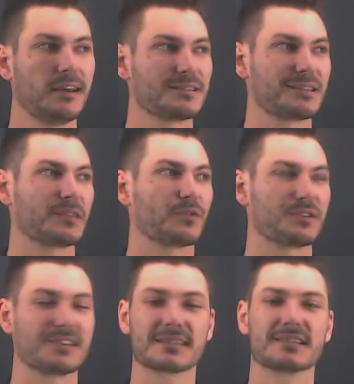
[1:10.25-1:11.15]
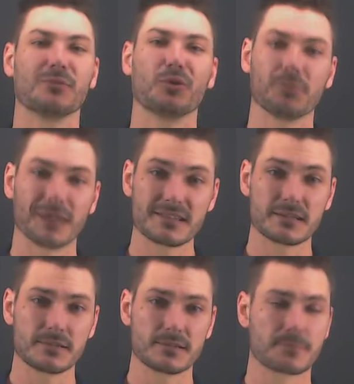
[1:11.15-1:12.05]
stands for decimal
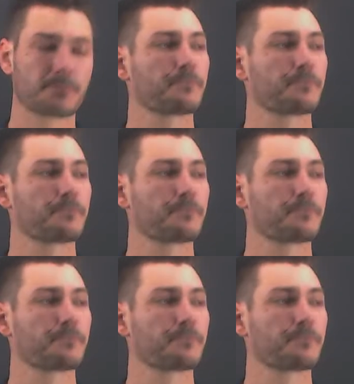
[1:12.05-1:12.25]
places.